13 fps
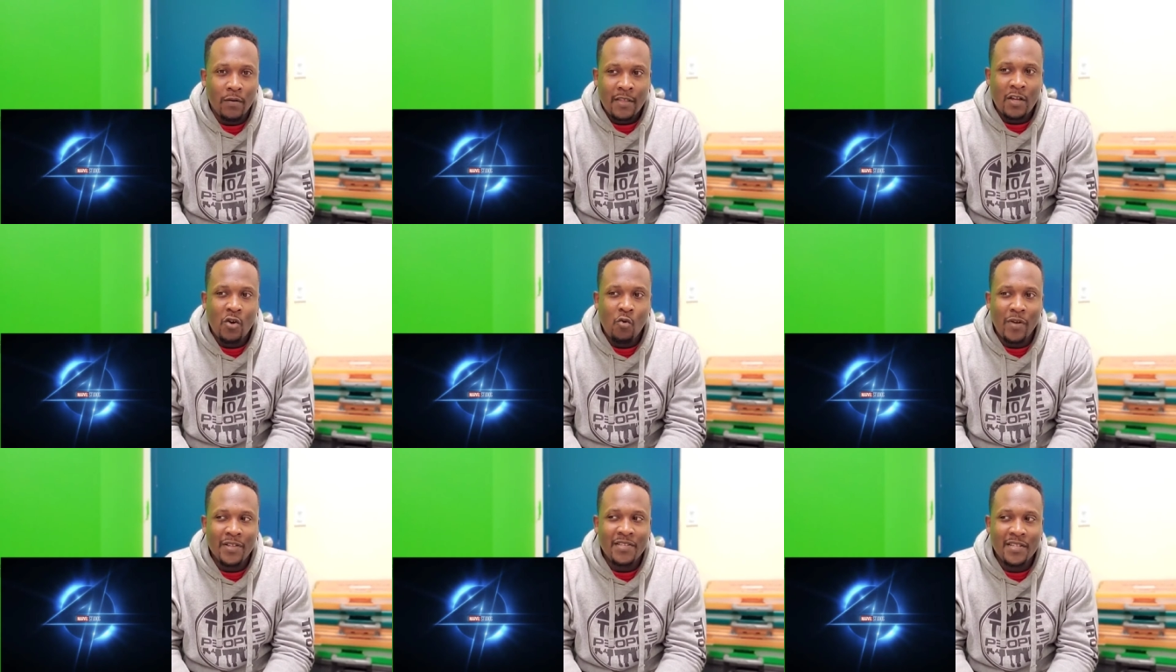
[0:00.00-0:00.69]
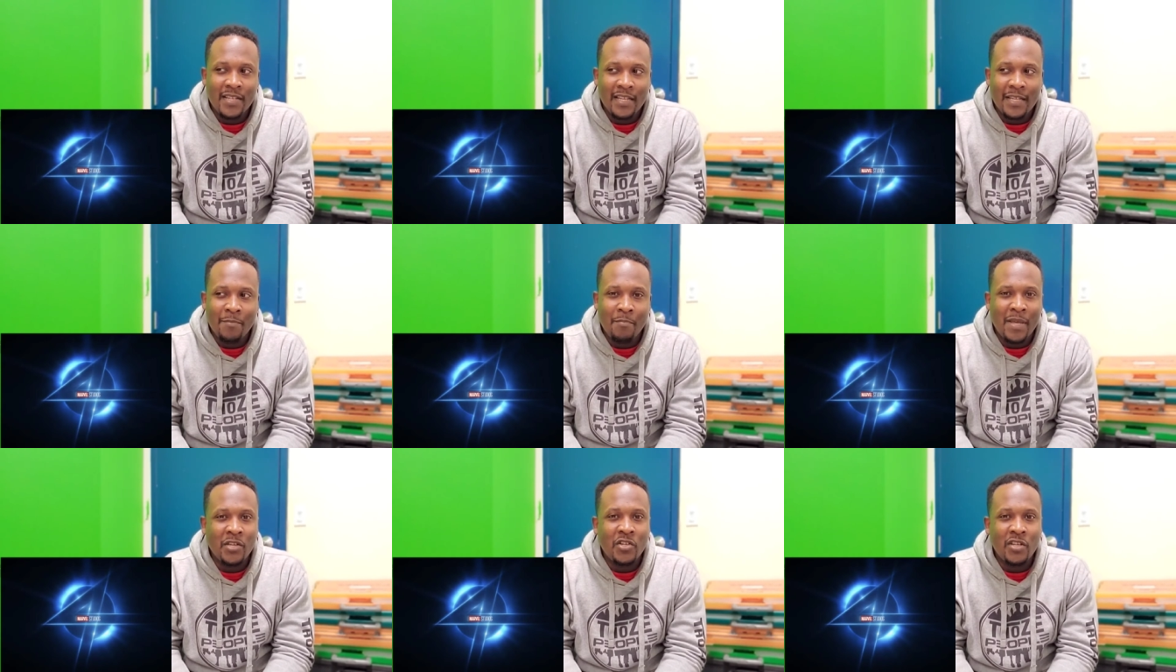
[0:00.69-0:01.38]
They coincidentally
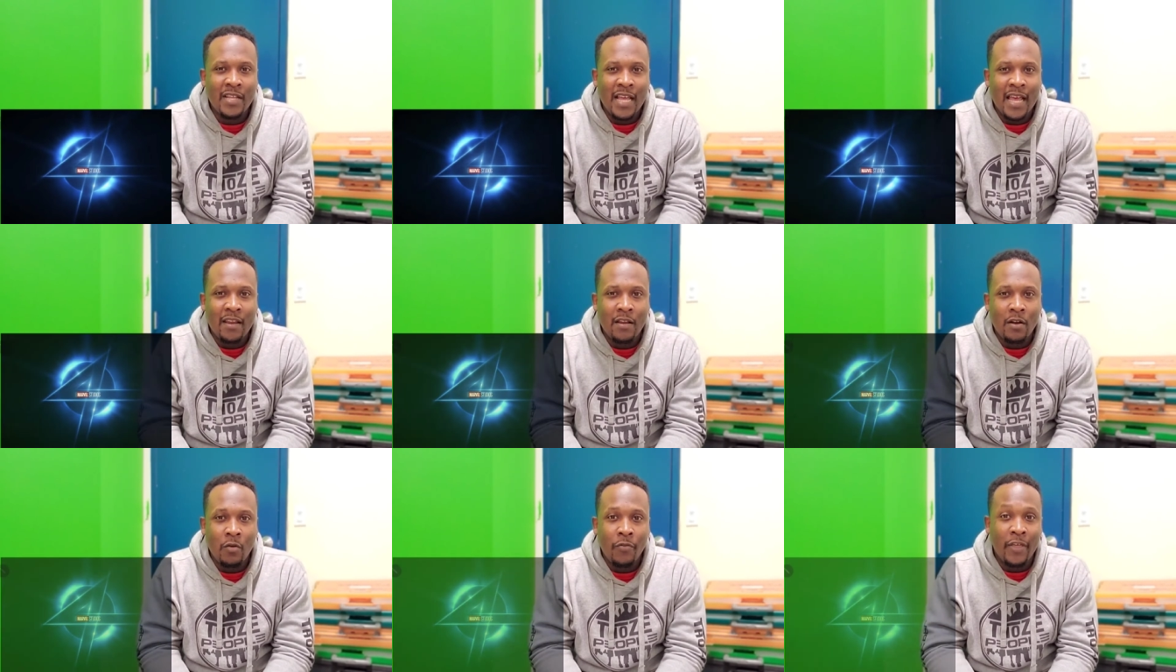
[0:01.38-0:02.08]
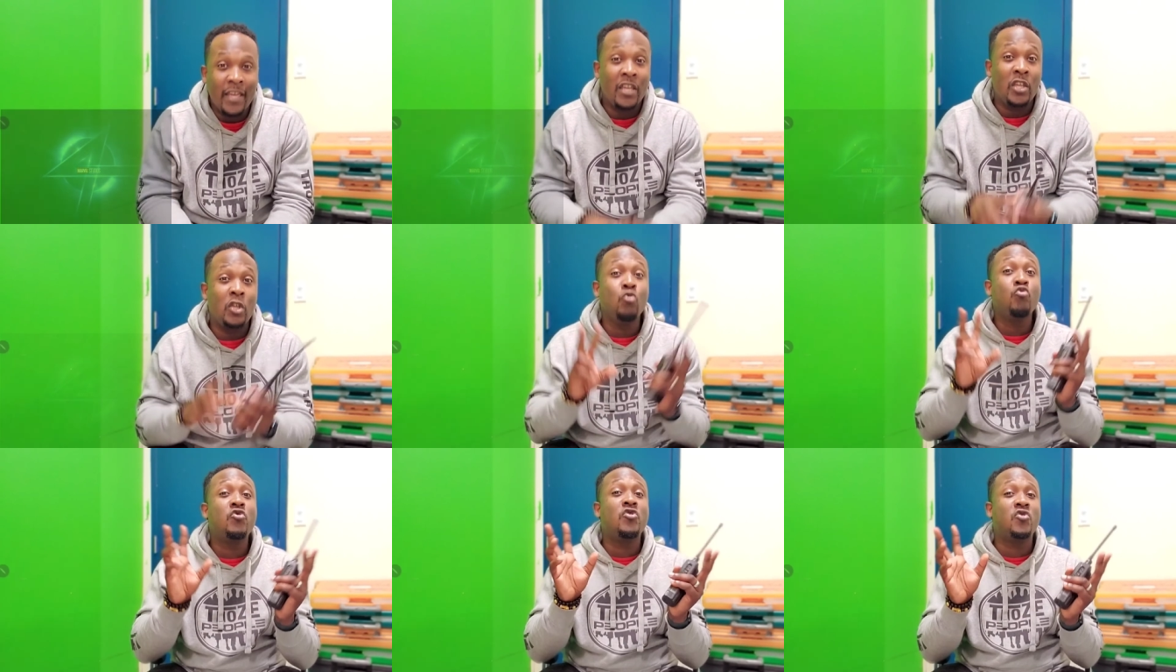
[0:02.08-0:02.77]
mentioned that, you know, they
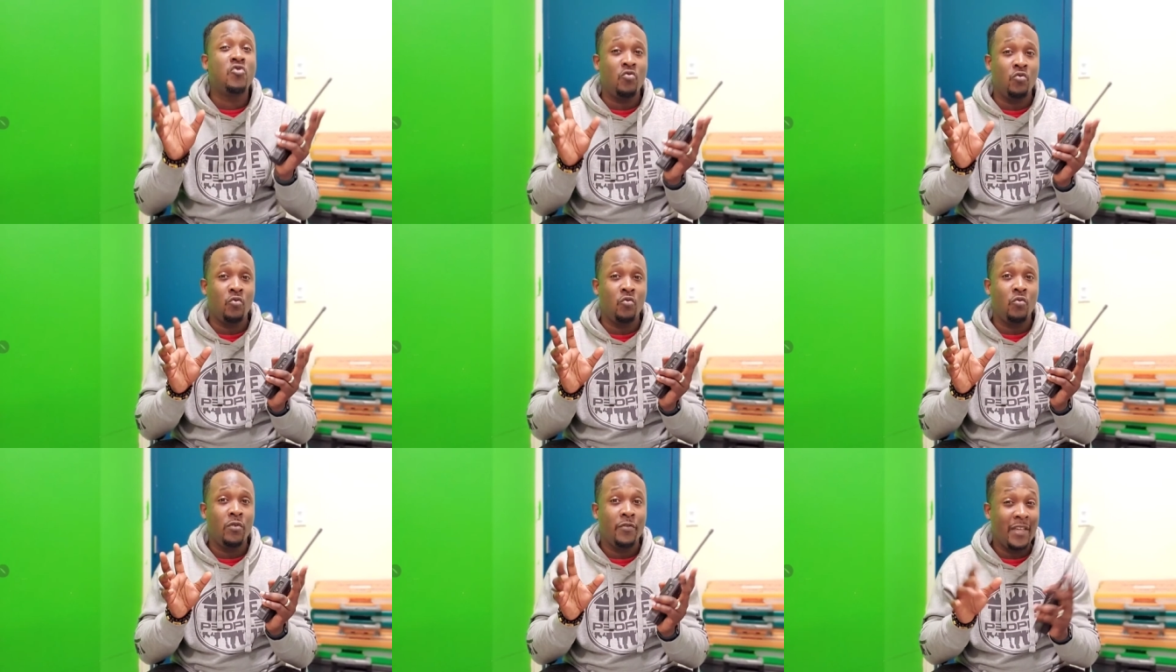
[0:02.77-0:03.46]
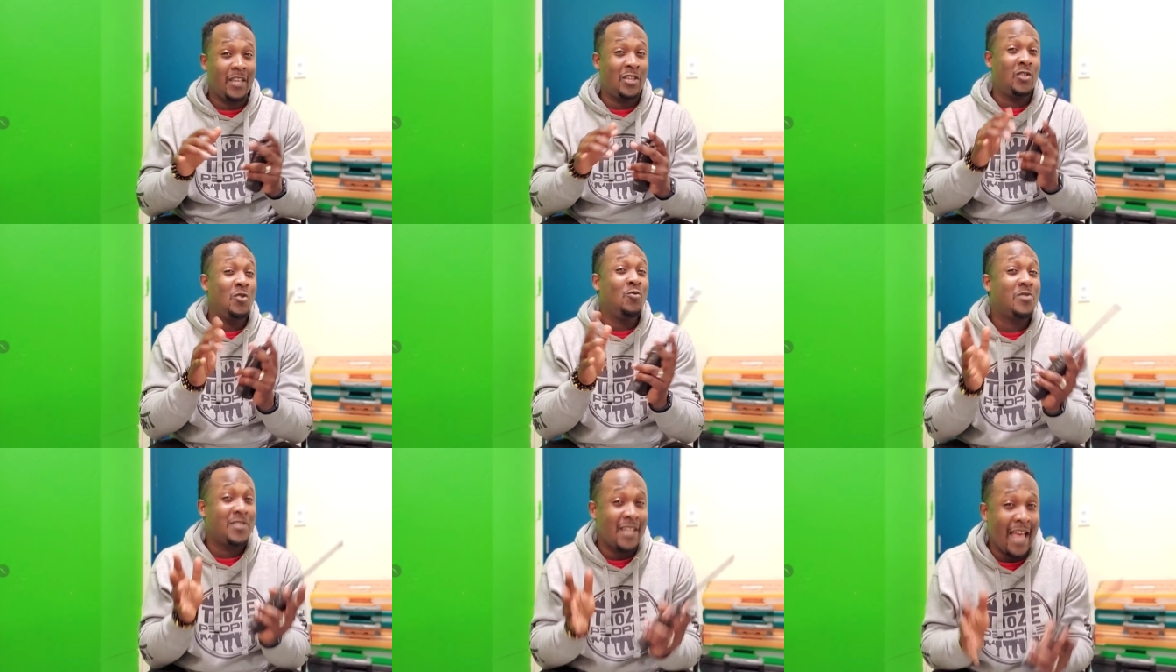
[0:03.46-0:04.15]
used to
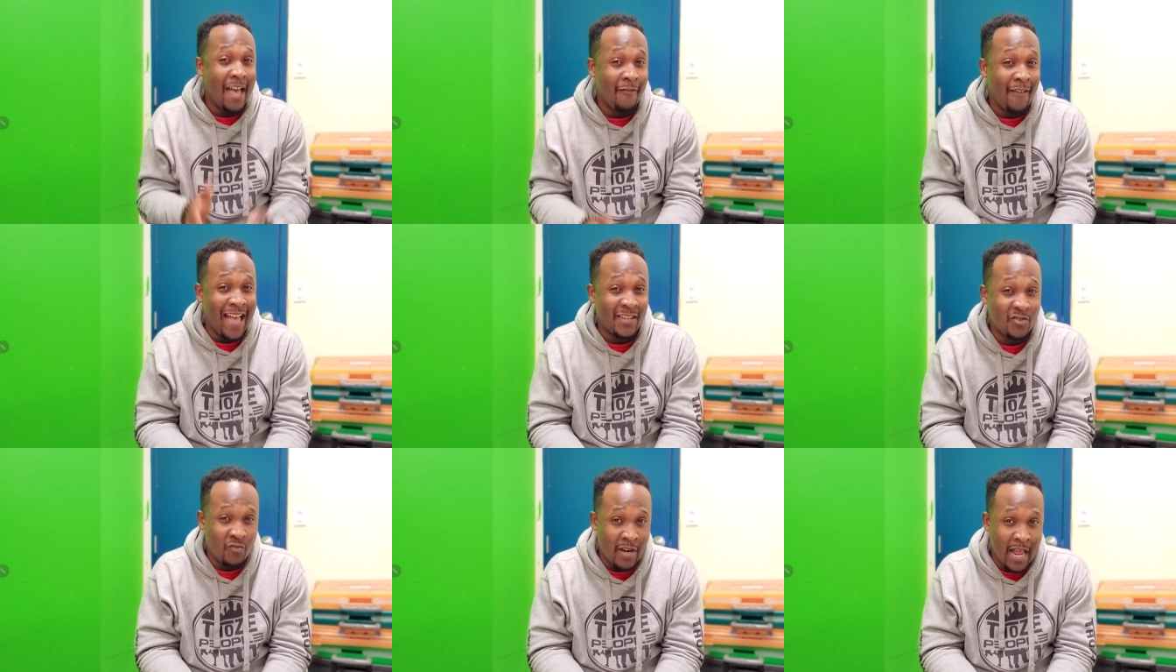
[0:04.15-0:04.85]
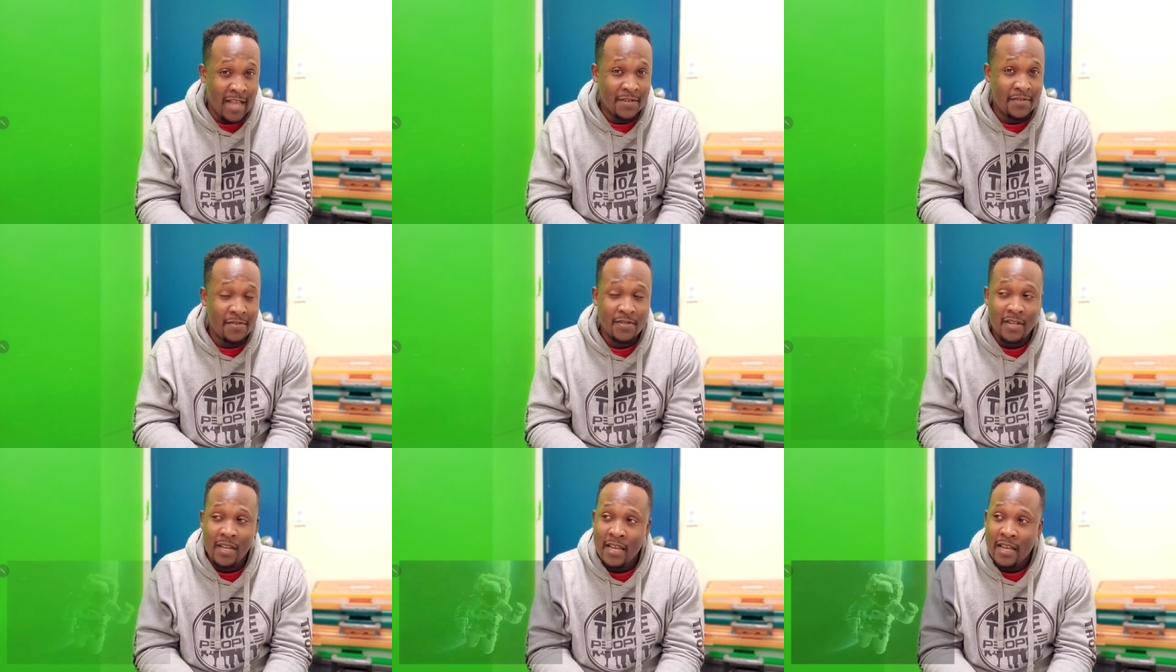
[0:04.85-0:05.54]
have
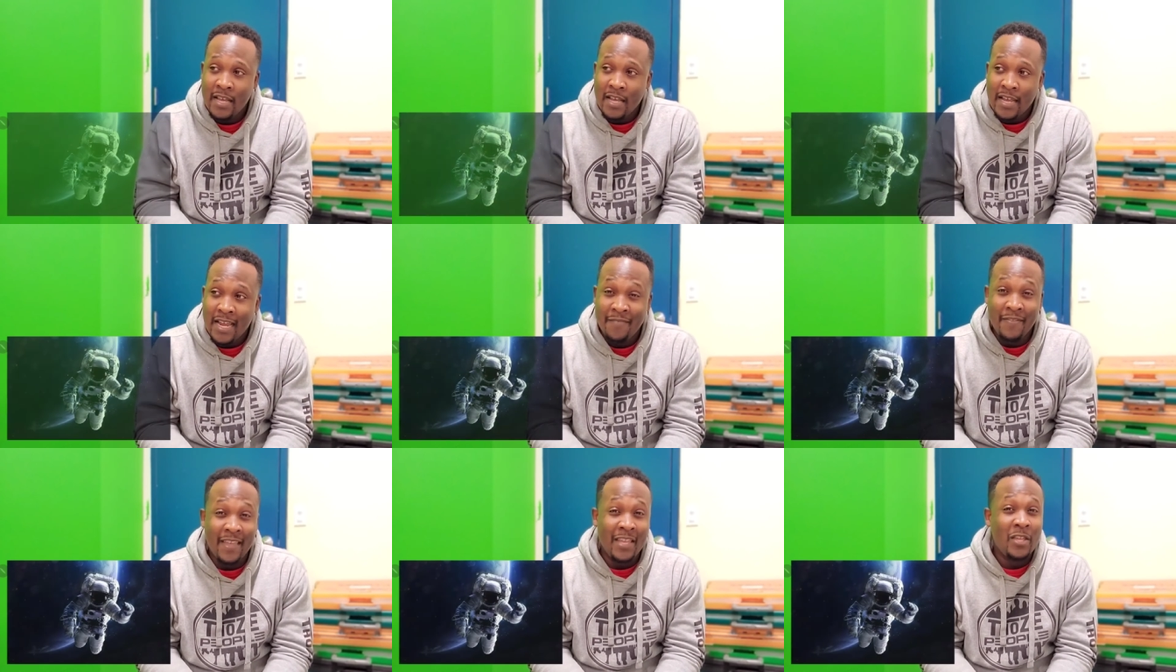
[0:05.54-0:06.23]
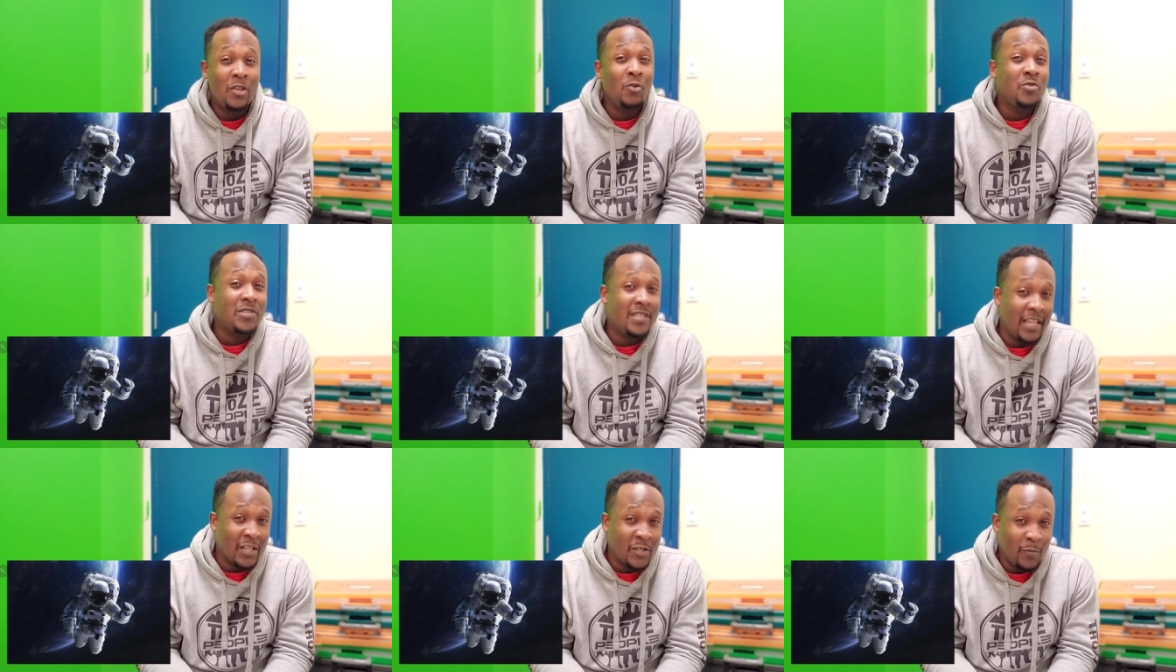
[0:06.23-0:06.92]
astronauts, and they used
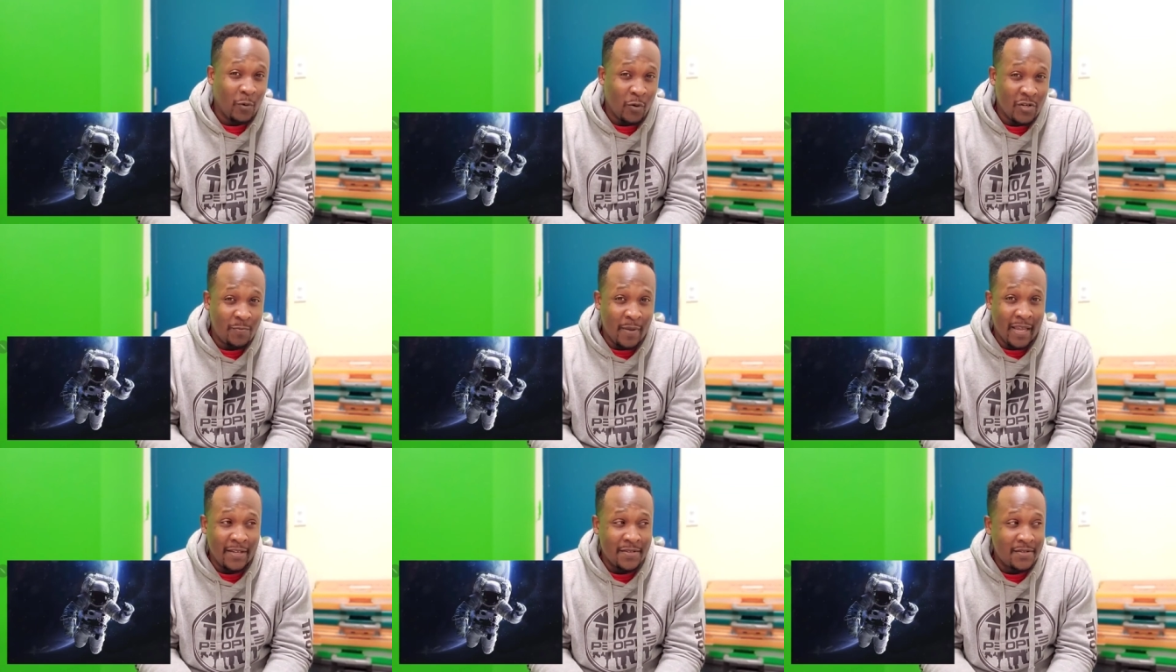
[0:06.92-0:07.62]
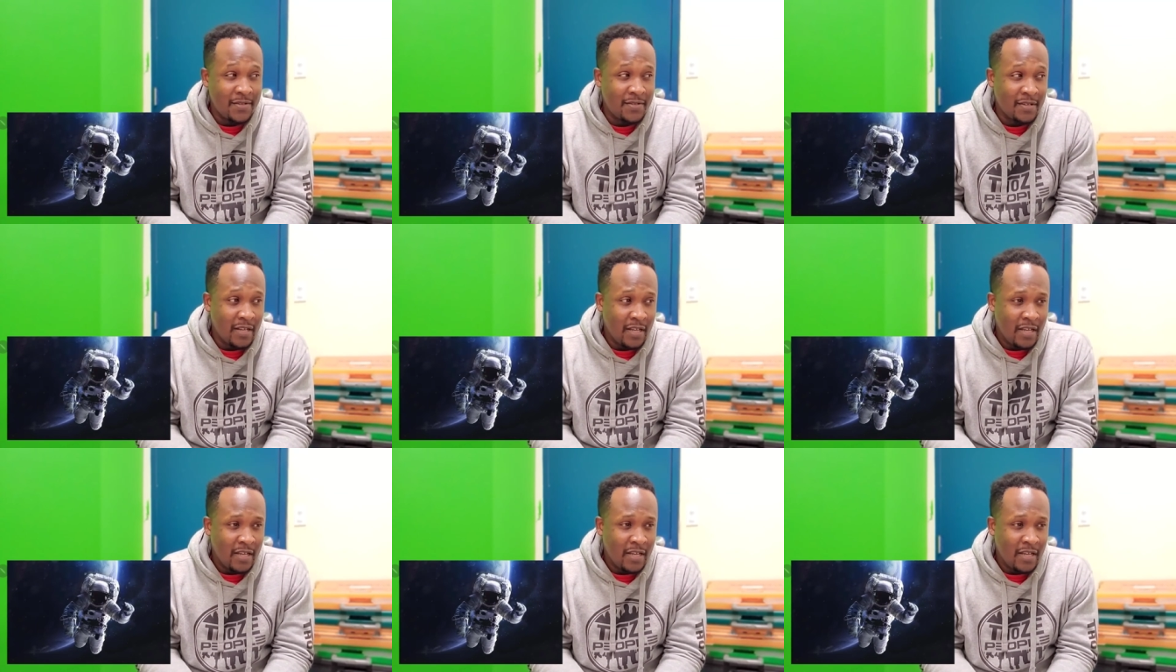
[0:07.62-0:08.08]
to explore space,